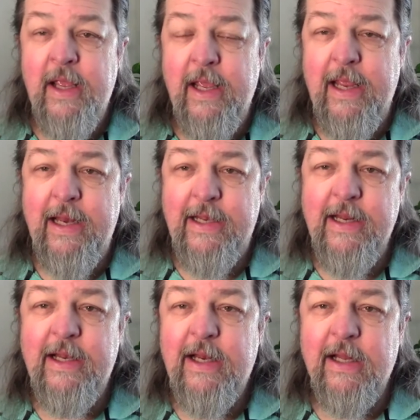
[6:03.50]
He
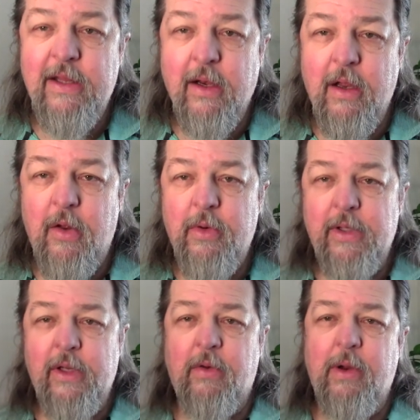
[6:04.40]
did get the loan
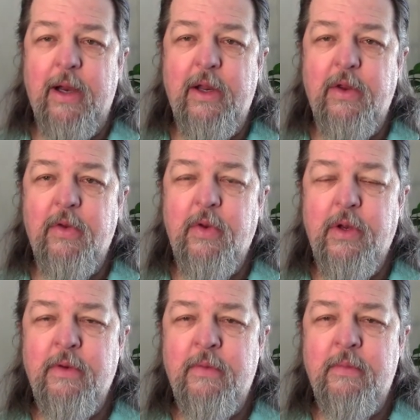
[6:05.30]
at the credit
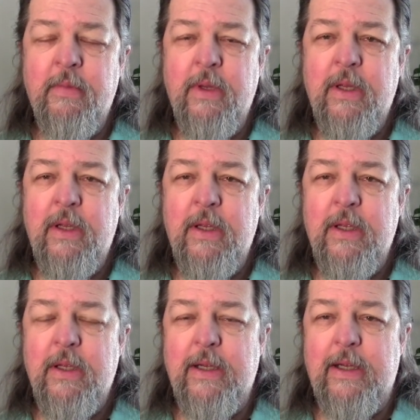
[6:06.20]
union,
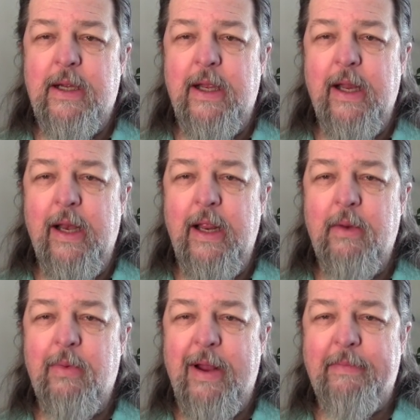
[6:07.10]
and he
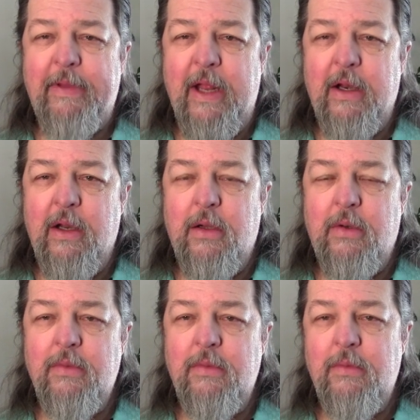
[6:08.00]
wrapped that
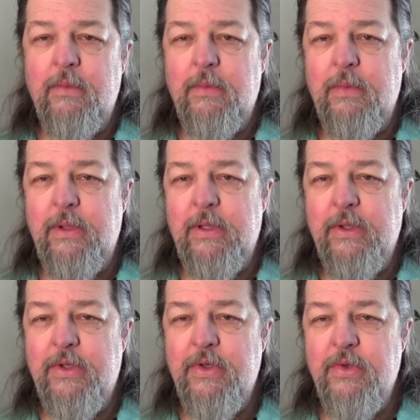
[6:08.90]
loan
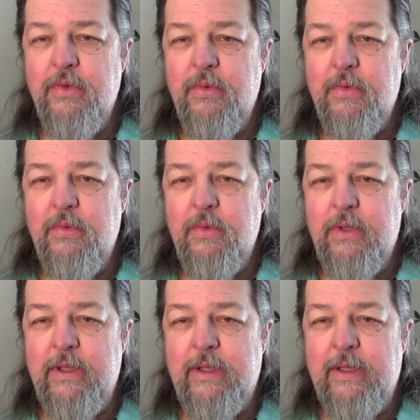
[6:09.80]
into
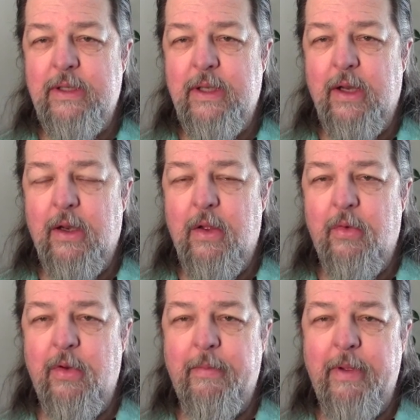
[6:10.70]
a
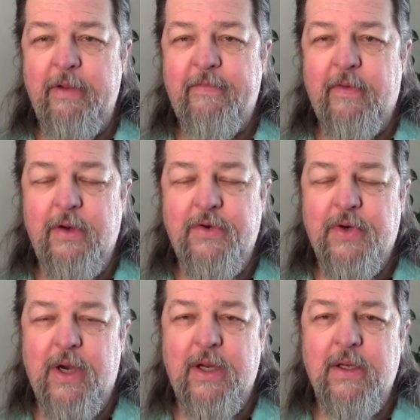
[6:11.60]
loan to pay for a
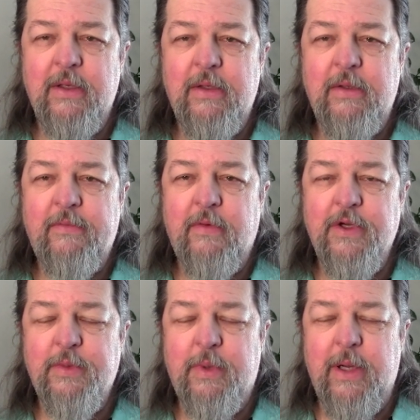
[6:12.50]
truck for
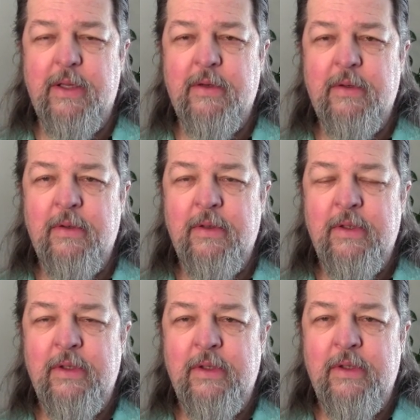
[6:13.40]
his brother.
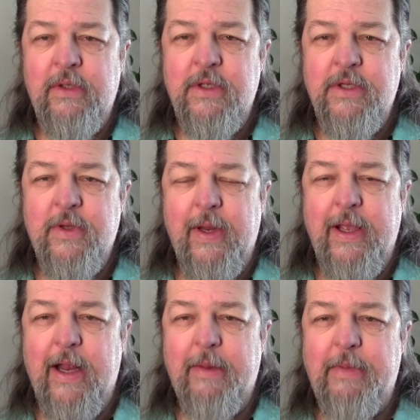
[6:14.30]
So he
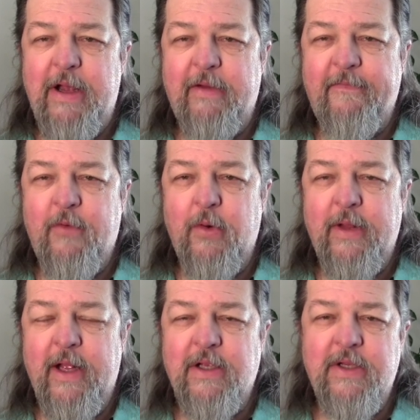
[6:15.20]
got about a
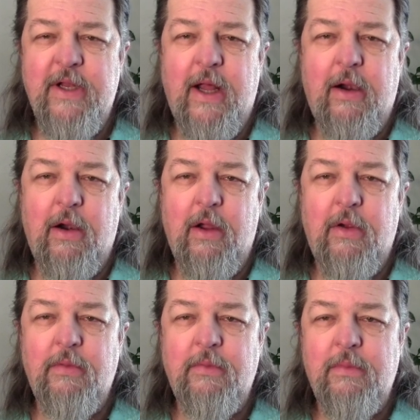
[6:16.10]
$4,000
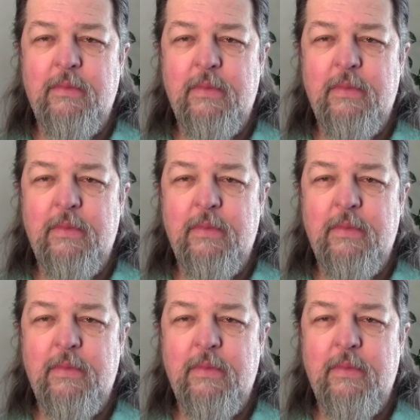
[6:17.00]
loan,